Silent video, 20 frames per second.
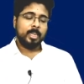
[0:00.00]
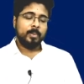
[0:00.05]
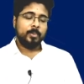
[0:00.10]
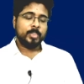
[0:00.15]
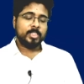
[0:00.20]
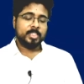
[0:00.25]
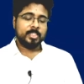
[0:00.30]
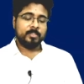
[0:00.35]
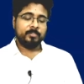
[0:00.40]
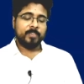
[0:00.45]

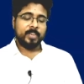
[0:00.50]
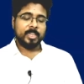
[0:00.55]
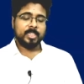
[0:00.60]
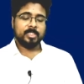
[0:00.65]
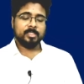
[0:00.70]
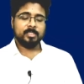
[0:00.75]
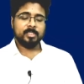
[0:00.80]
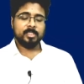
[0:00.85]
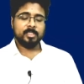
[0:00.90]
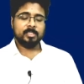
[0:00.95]
which is in fact
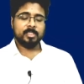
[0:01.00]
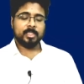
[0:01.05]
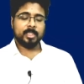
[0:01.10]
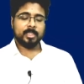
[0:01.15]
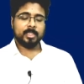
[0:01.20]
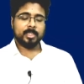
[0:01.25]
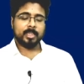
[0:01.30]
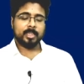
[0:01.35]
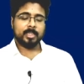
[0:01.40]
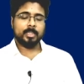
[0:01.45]
diseases that
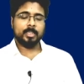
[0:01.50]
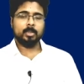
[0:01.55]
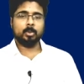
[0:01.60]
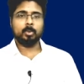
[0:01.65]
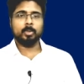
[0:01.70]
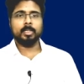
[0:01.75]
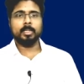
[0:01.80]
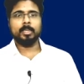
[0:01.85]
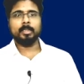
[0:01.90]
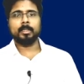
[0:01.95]
are connected
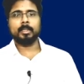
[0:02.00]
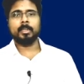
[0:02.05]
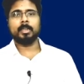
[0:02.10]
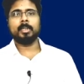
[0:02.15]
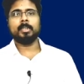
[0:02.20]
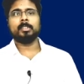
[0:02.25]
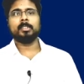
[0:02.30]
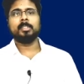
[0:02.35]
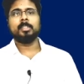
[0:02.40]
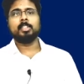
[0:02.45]
to the
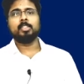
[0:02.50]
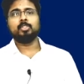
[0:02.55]
internet.